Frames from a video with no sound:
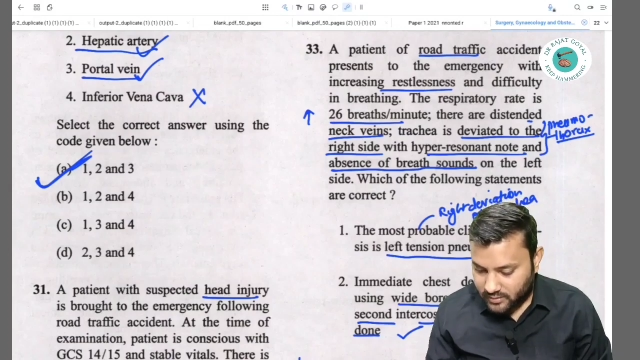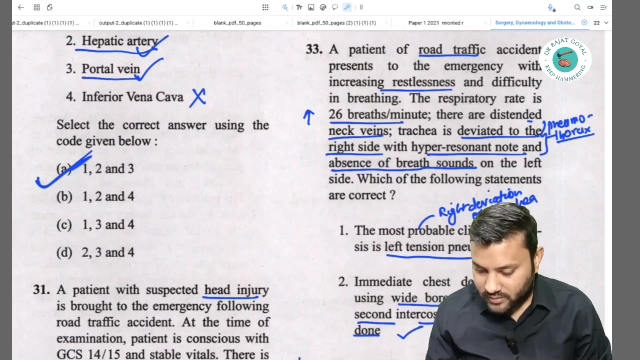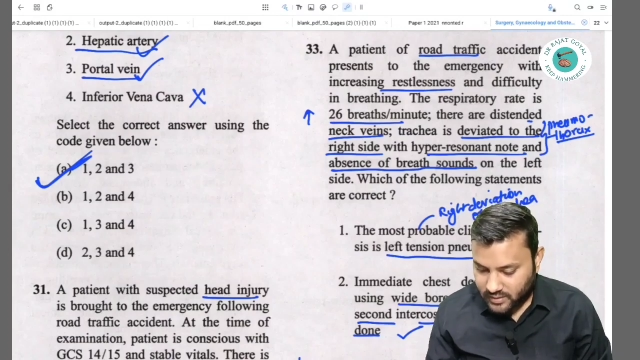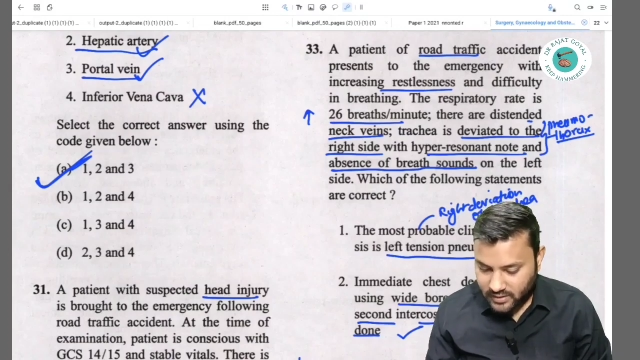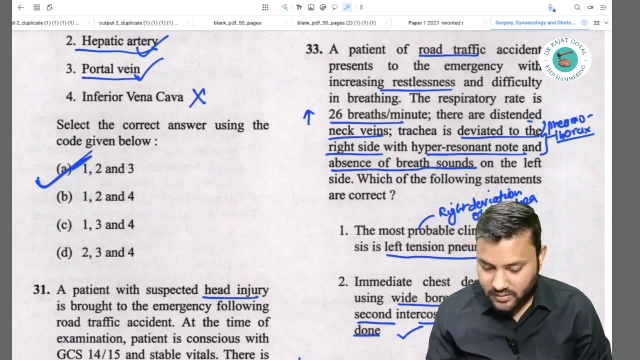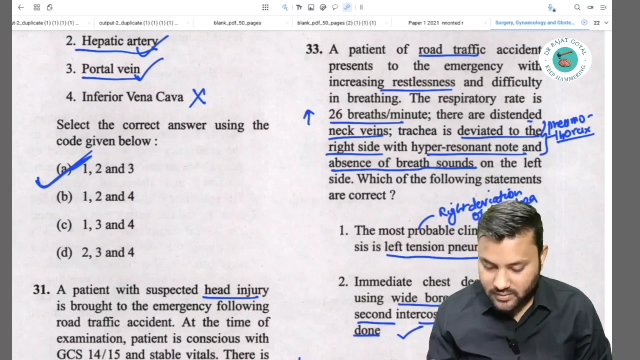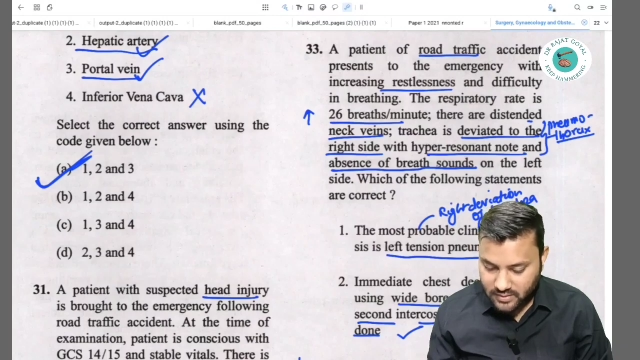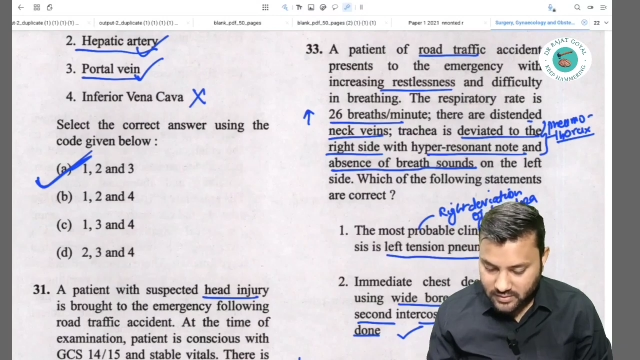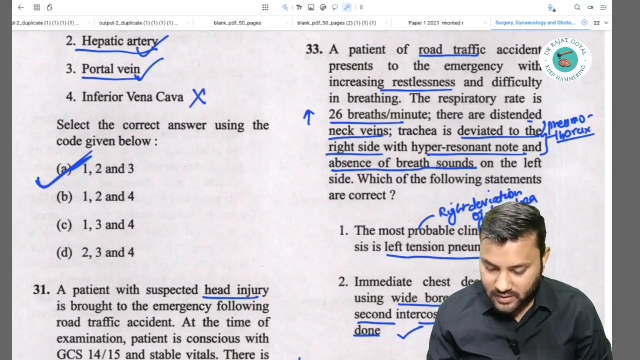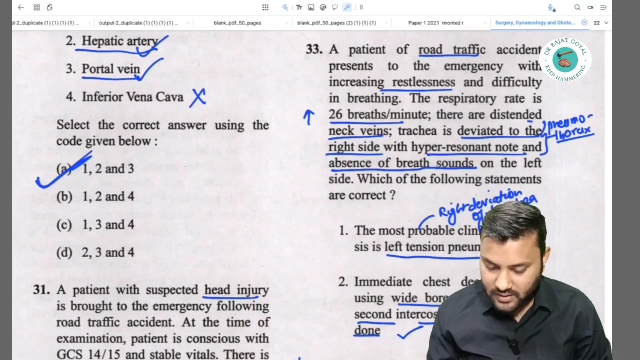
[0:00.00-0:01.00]
There is
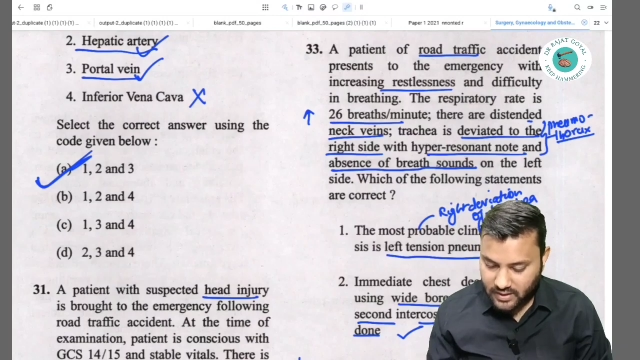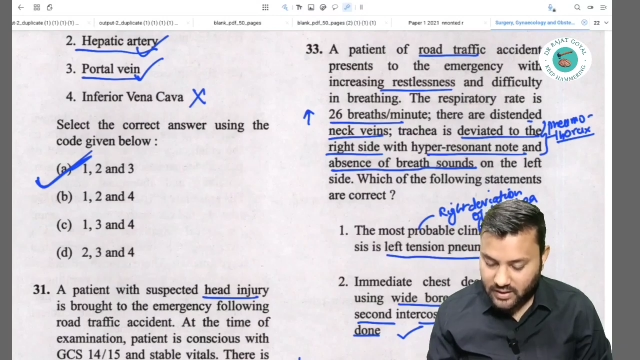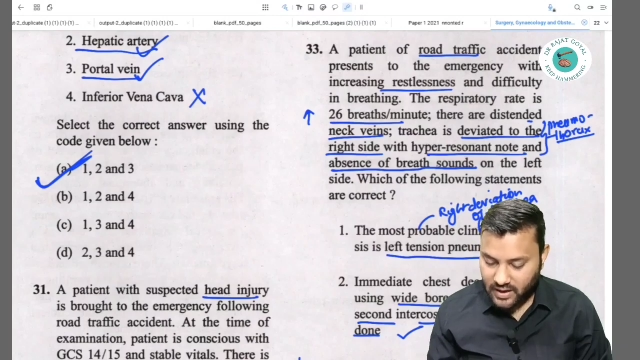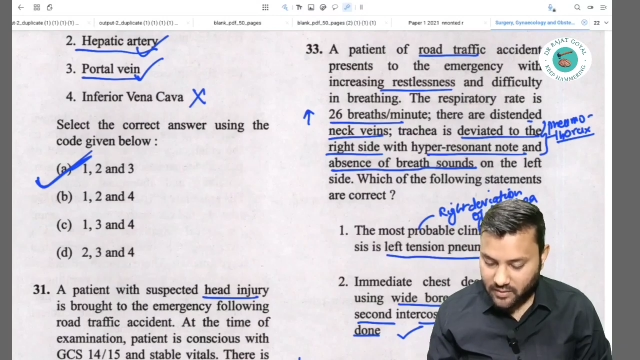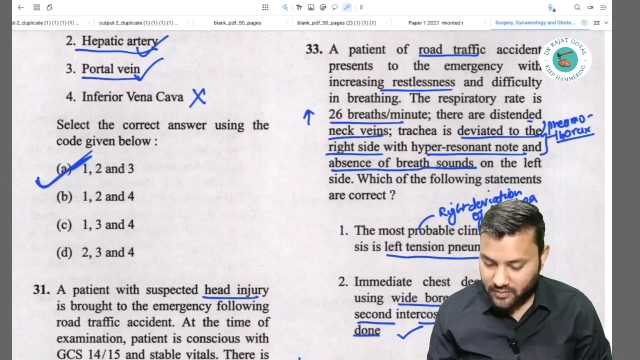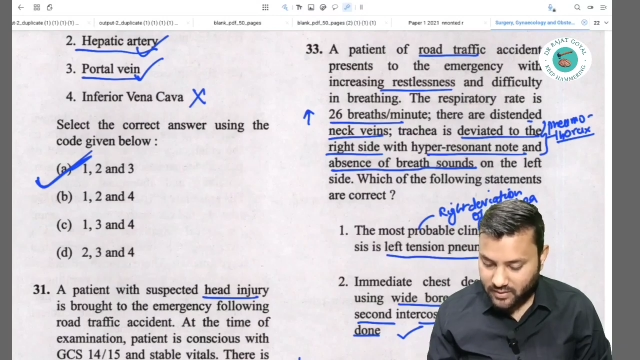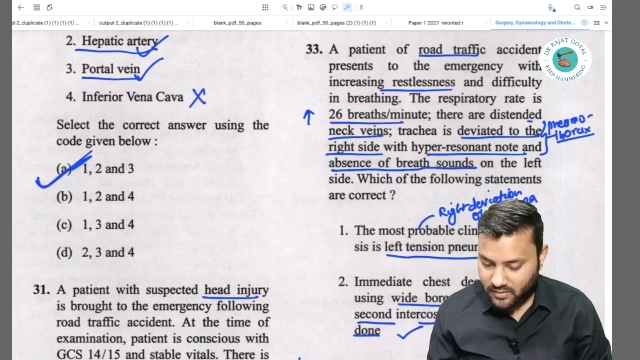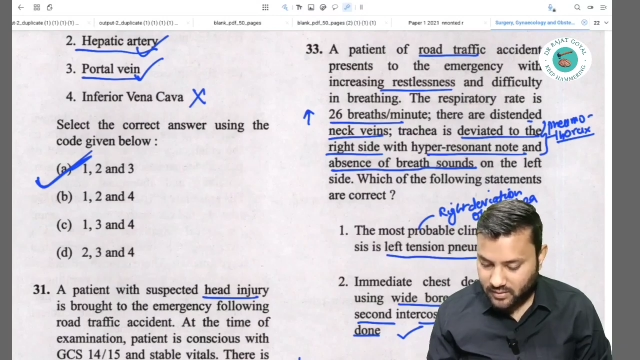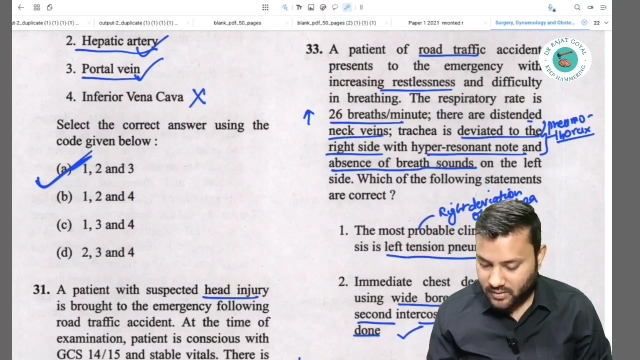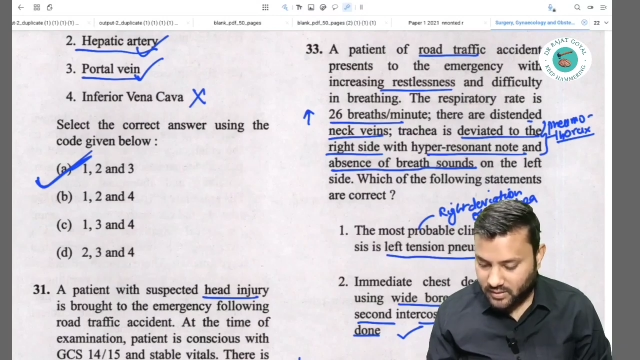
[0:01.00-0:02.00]
distended neck veins.